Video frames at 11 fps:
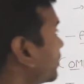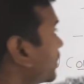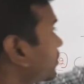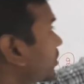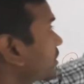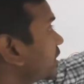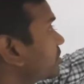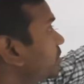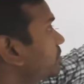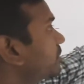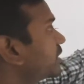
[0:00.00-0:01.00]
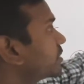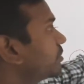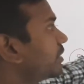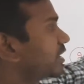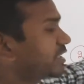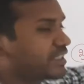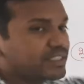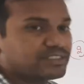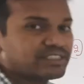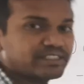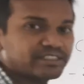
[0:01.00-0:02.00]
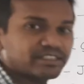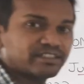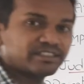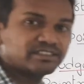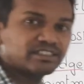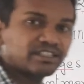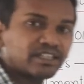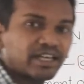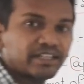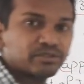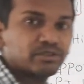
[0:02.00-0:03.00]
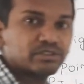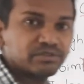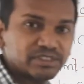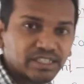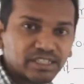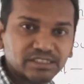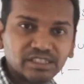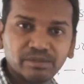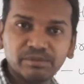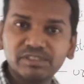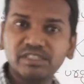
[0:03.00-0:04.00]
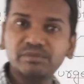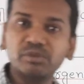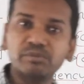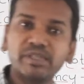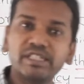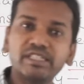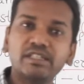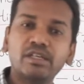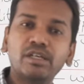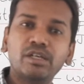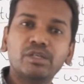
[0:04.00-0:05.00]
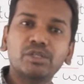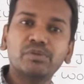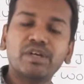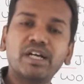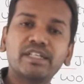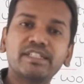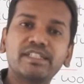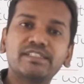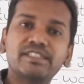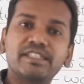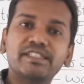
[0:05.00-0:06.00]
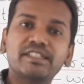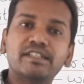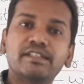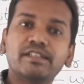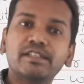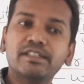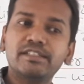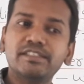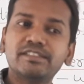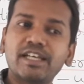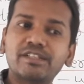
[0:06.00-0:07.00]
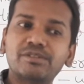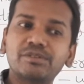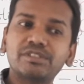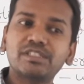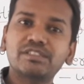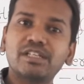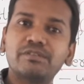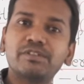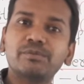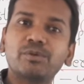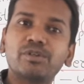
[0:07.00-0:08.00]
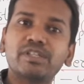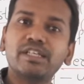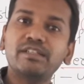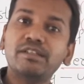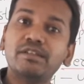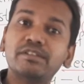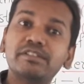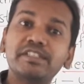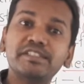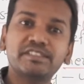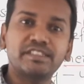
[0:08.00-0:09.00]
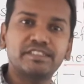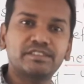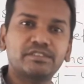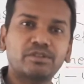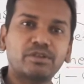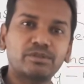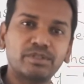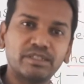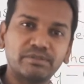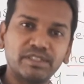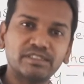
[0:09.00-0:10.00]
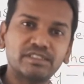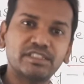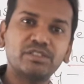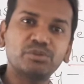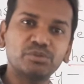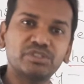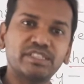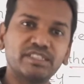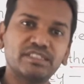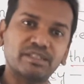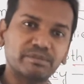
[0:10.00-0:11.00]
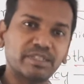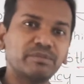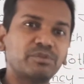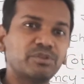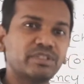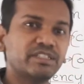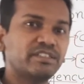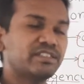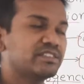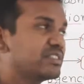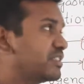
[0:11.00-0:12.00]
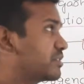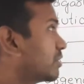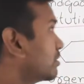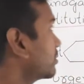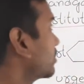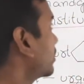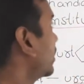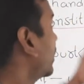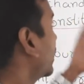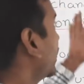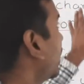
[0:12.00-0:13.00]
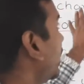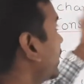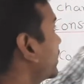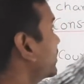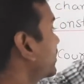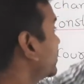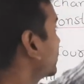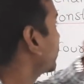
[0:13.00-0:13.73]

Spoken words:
we are talking Mumbai, Guwahati and Chandigarh, these are the High Courts which are established in Mumbai, Guwahati and Chandigarh. These High Courts are serving more than 3 states, not only 1 state, 2 states, sometimes more than 3 states also. And this is